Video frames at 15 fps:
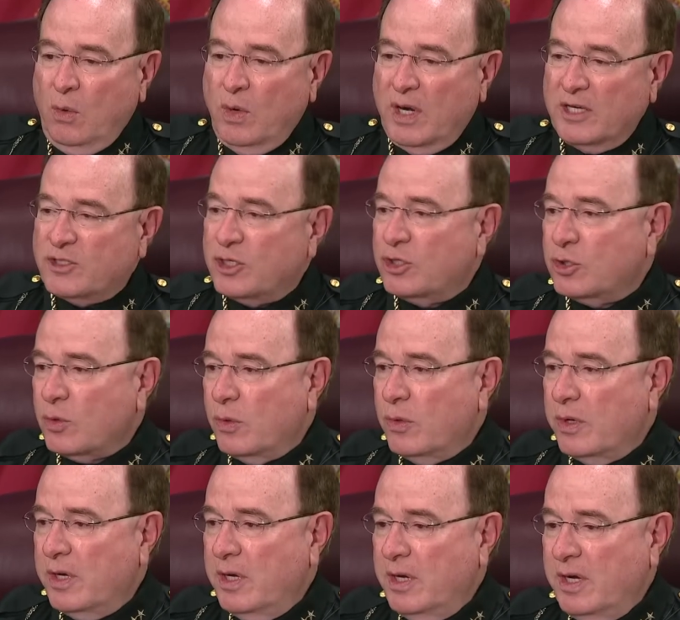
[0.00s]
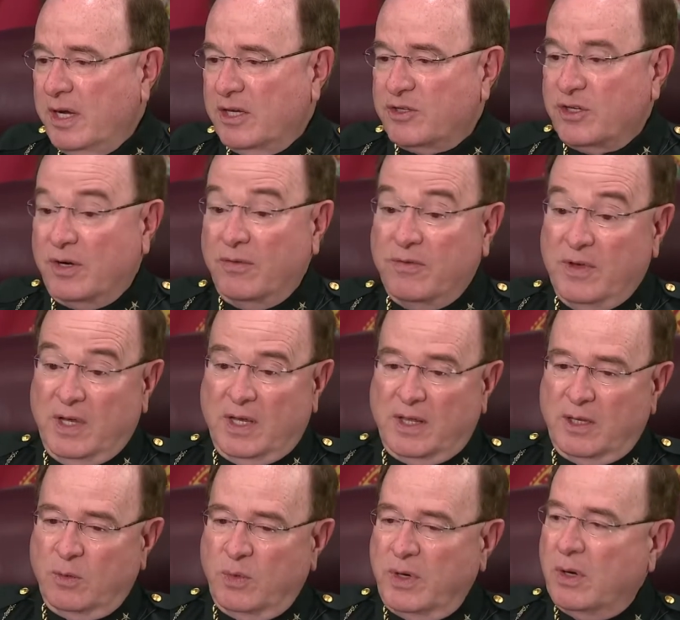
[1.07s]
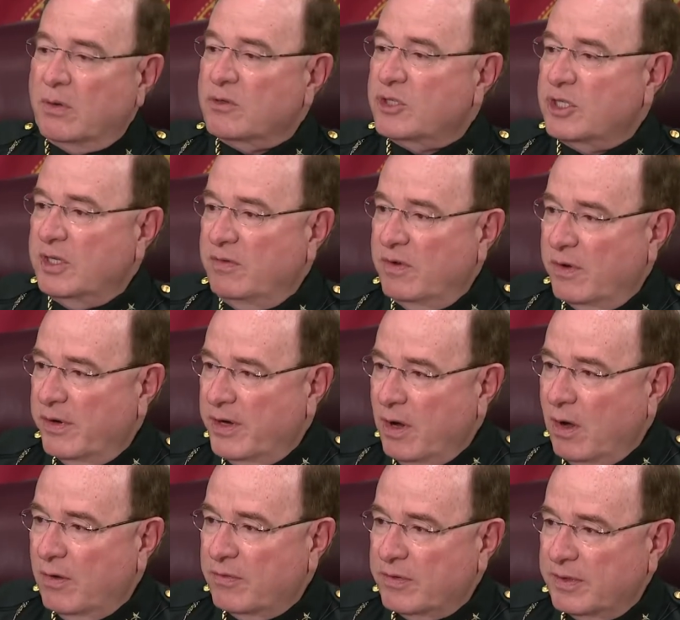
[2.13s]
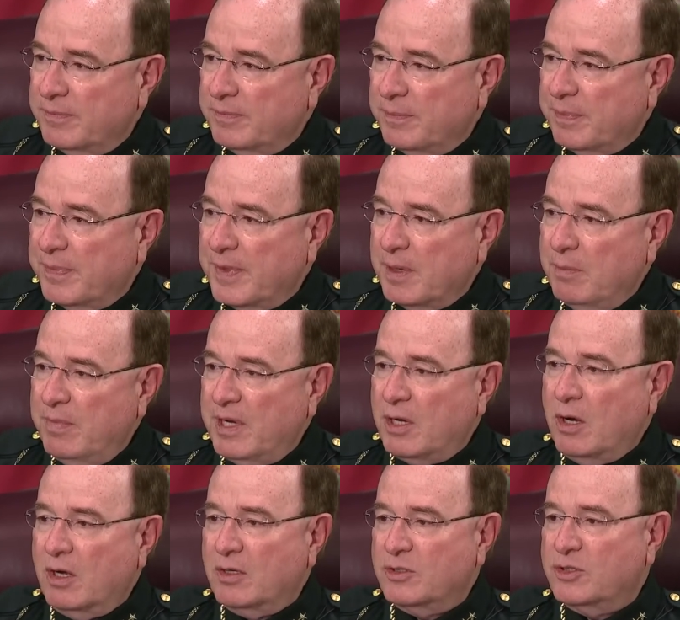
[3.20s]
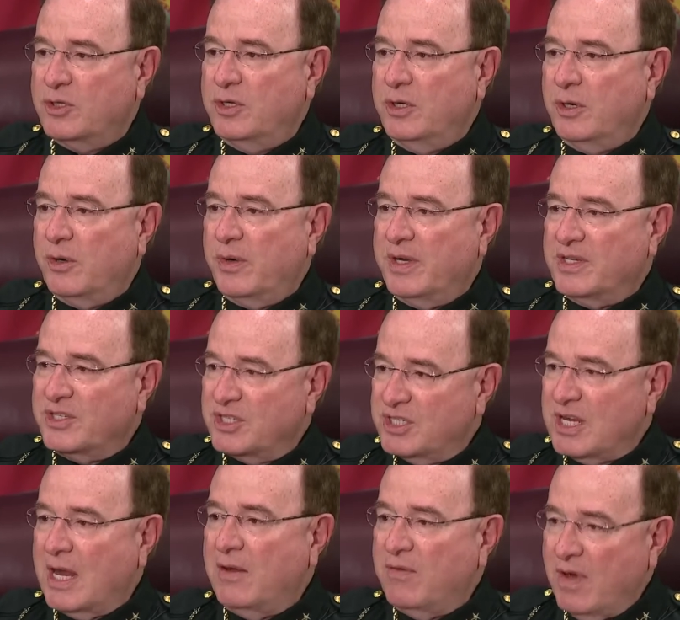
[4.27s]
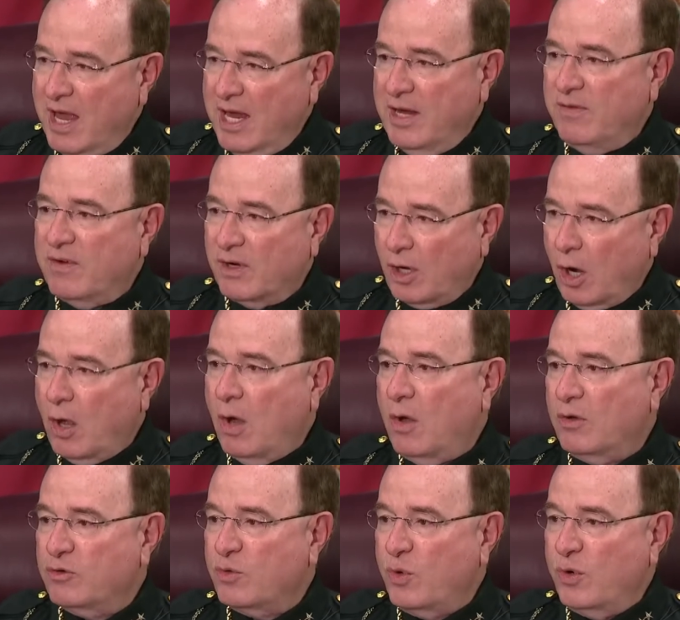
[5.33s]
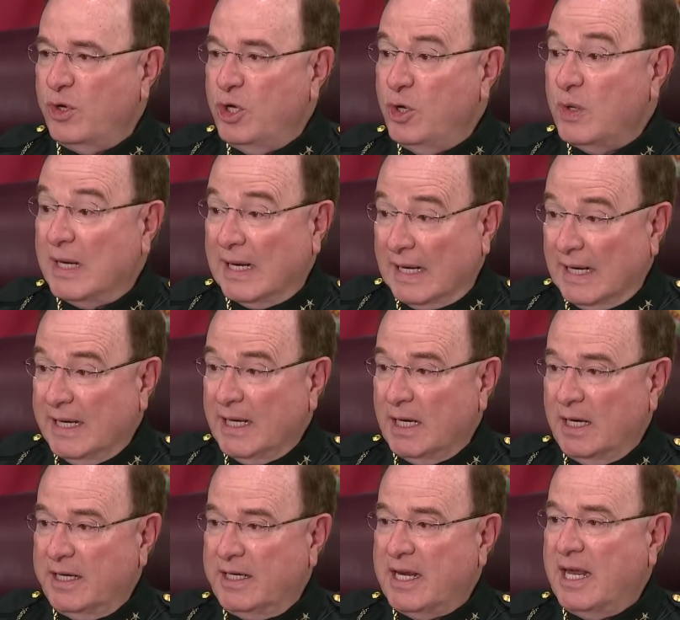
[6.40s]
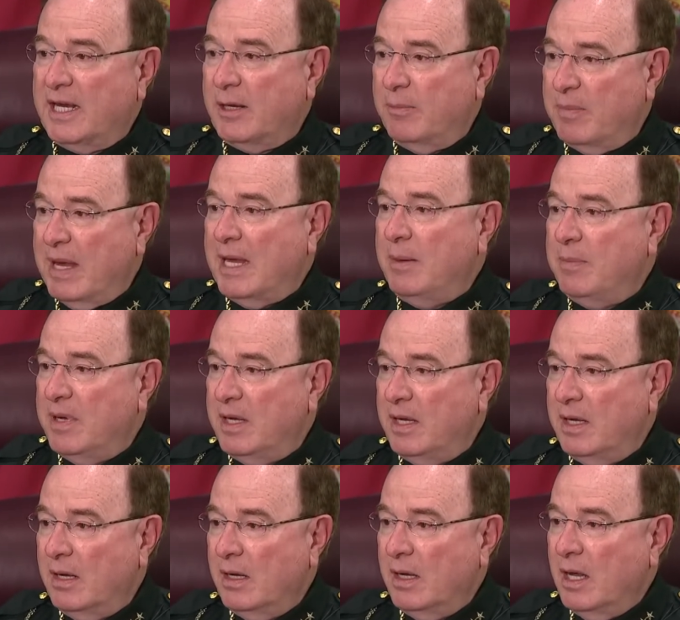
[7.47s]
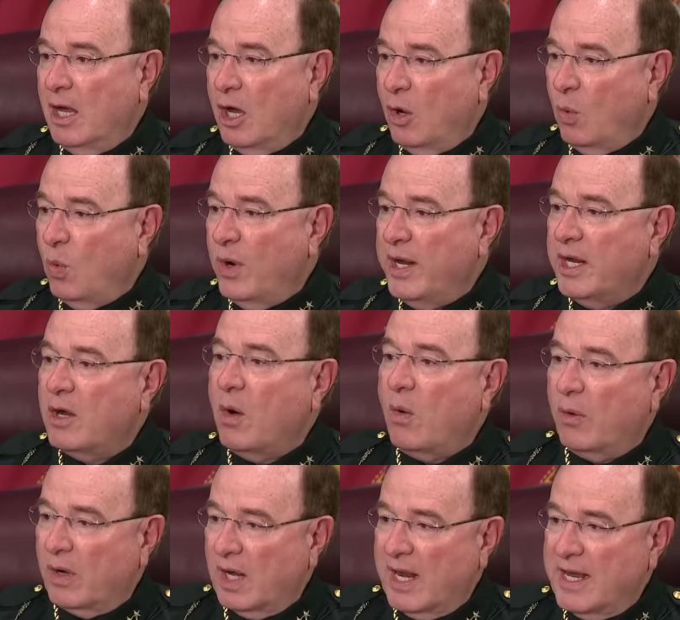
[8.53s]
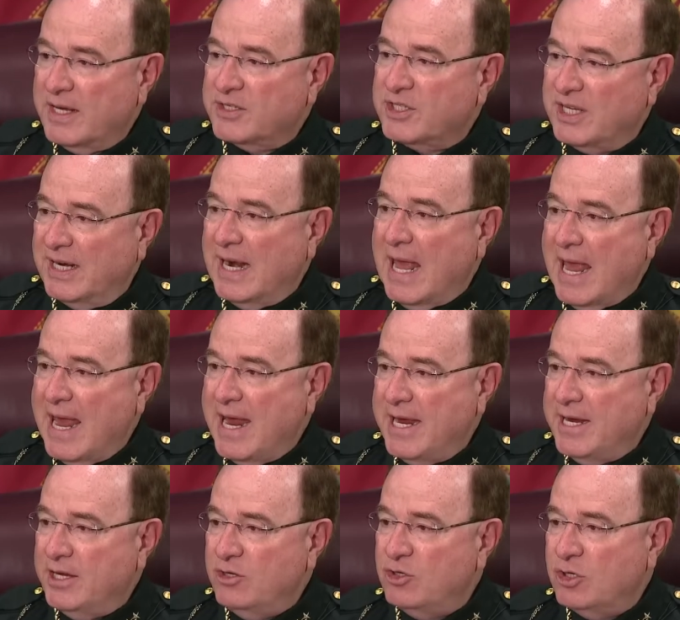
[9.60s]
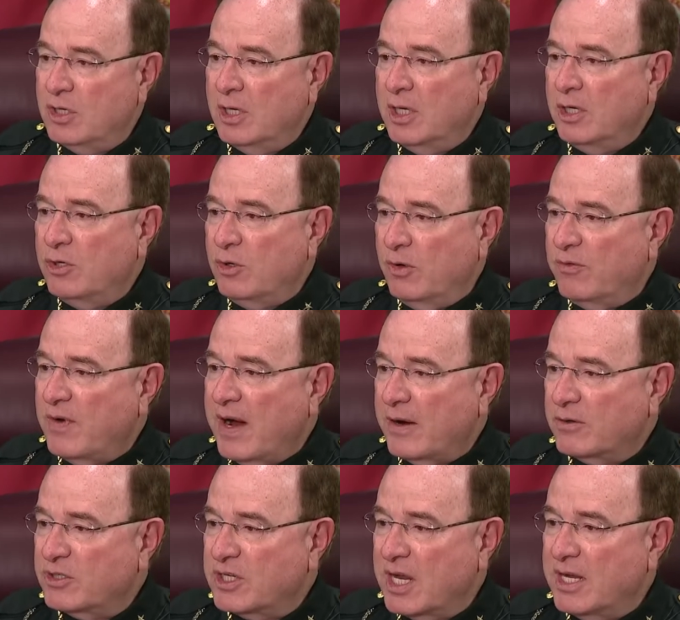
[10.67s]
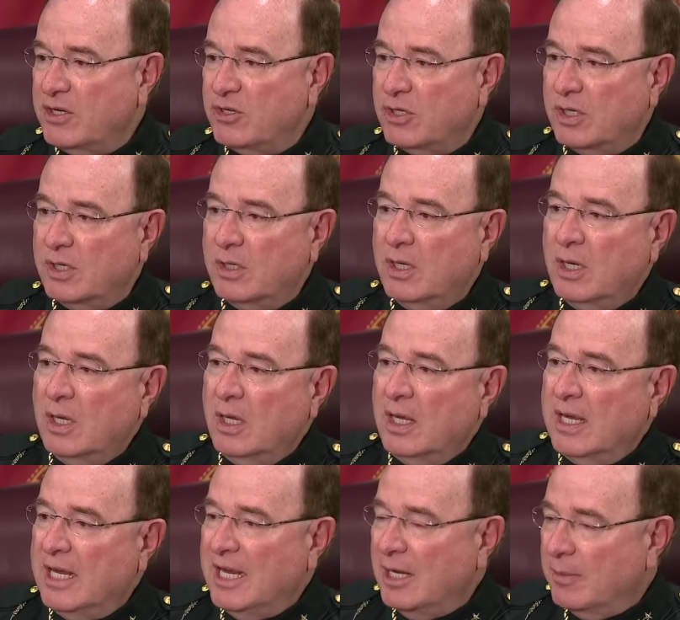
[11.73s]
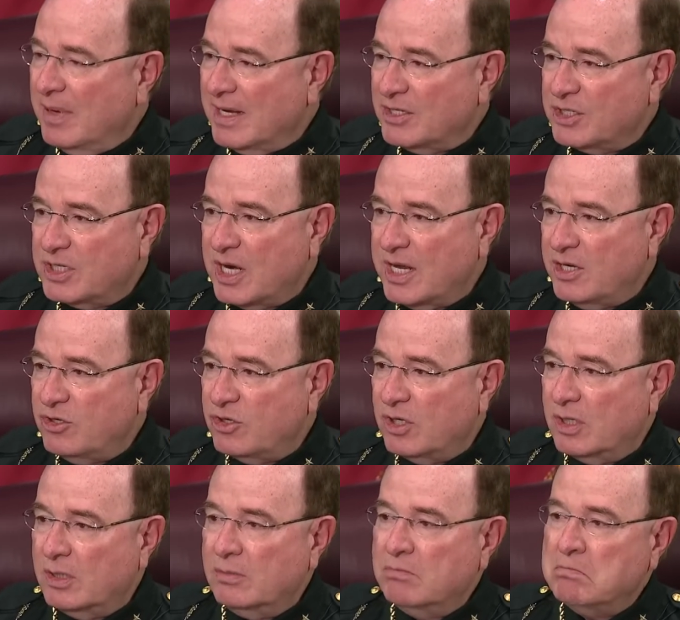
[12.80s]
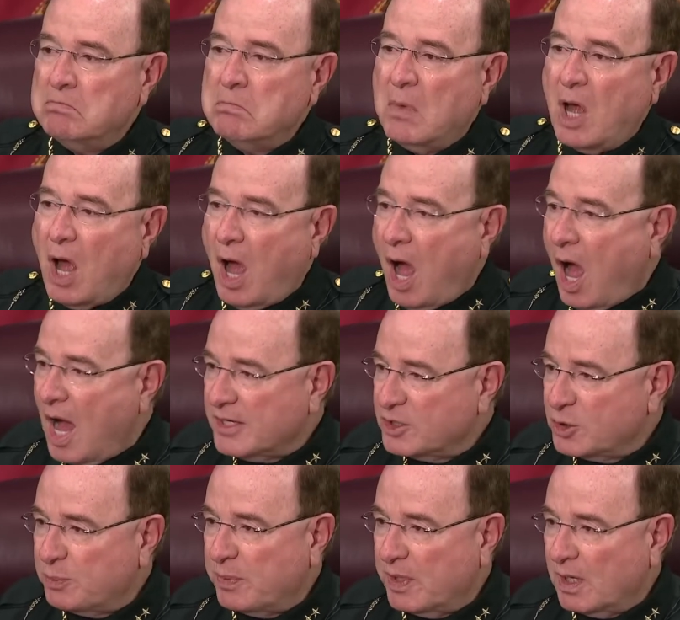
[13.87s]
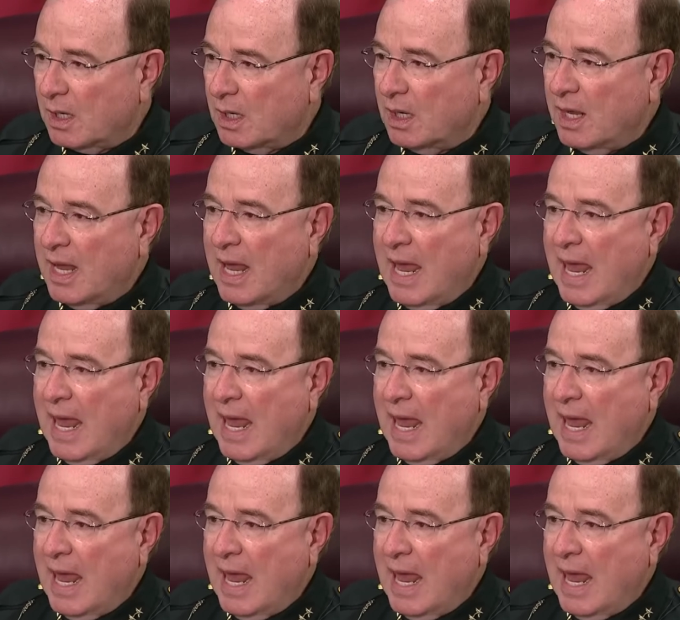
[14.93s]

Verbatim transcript: Well, it's a story, it's an event that we don't see very often because there is safe haven laws where you can legally take a baby a week or less in age to a fire station, EMS station, a hospital,